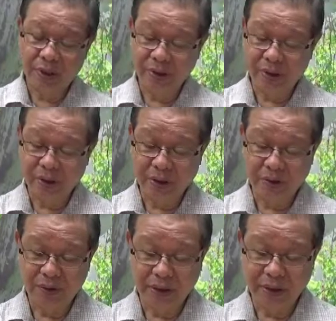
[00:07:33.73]
then
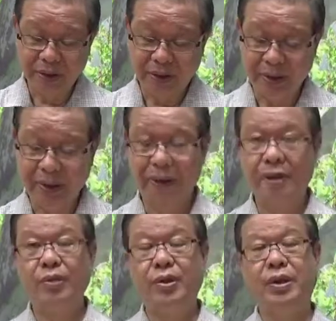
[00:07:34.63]
Sakuludai is seeing
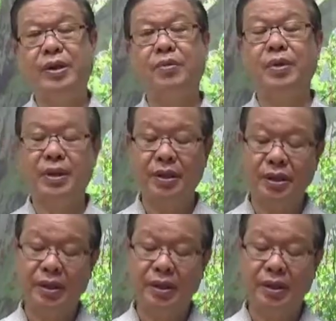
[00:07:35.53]
the Buddha coming,